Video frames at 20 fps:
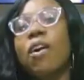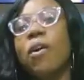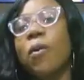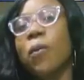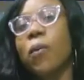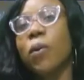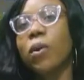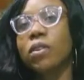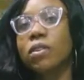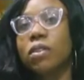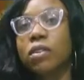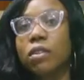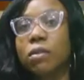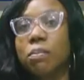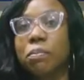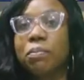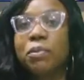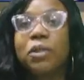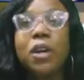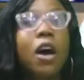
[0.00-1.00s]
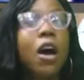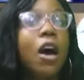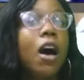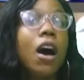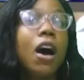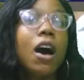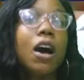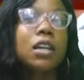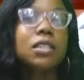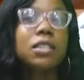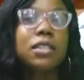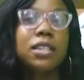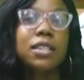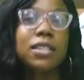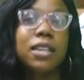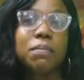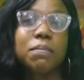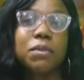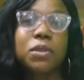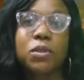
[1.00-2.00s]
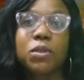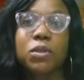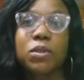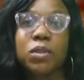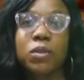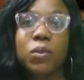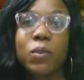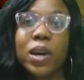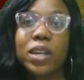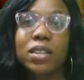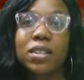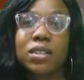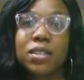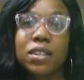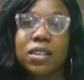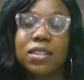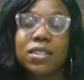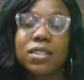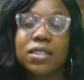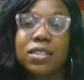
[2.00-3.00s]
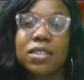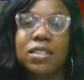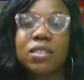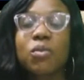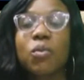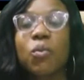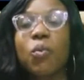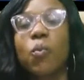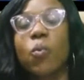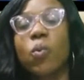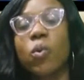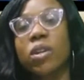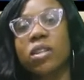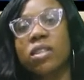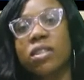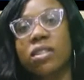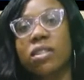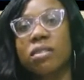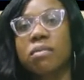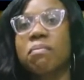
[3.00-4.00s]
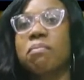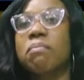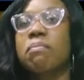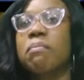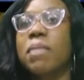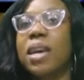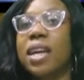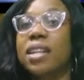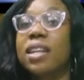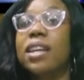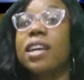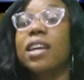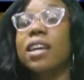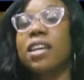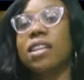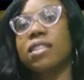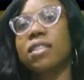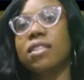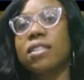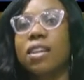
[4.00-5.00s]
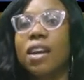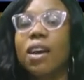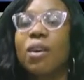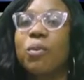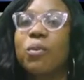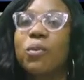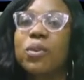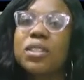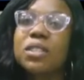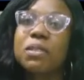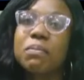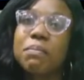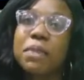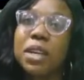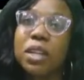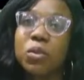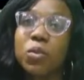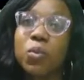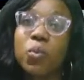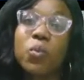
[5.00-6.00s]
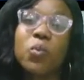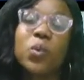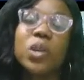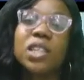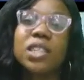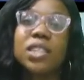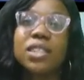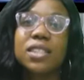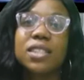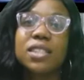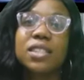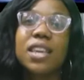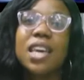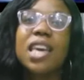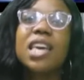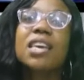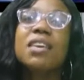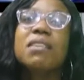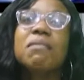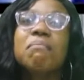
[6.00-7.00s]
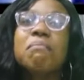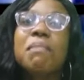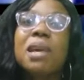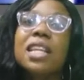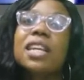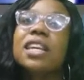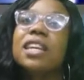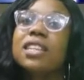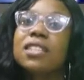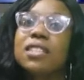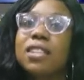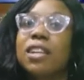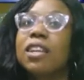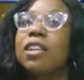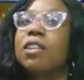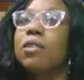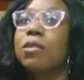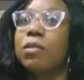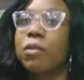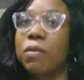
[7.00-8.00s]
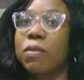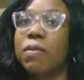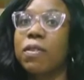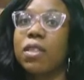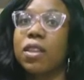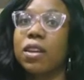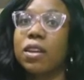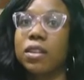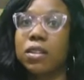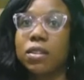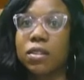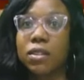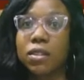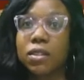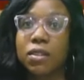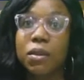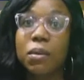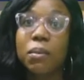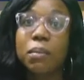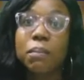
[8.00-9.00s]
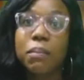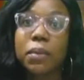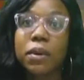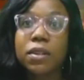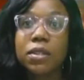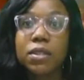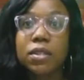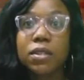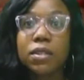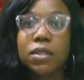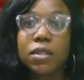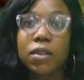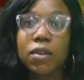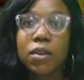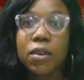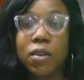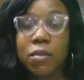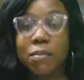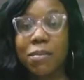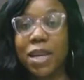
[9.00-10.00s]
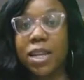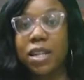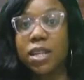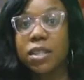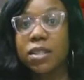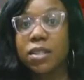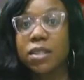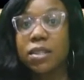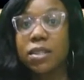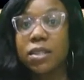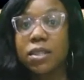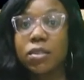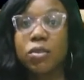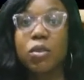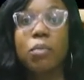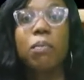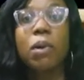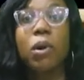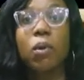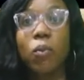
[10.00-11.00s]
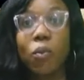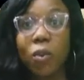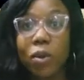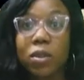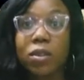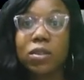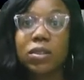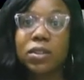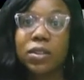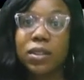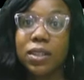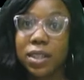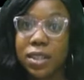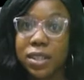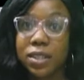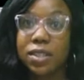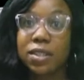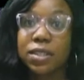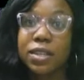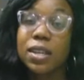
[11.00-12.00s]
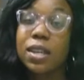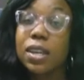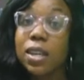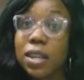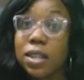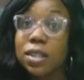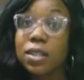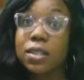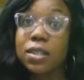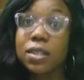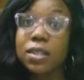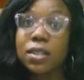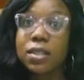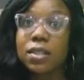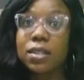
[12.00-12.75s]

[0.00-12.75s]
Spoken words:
Welcome. On today's episode, we are discussing what men hate and what men want. Men hate a lot of things, but on my list, number one on the list is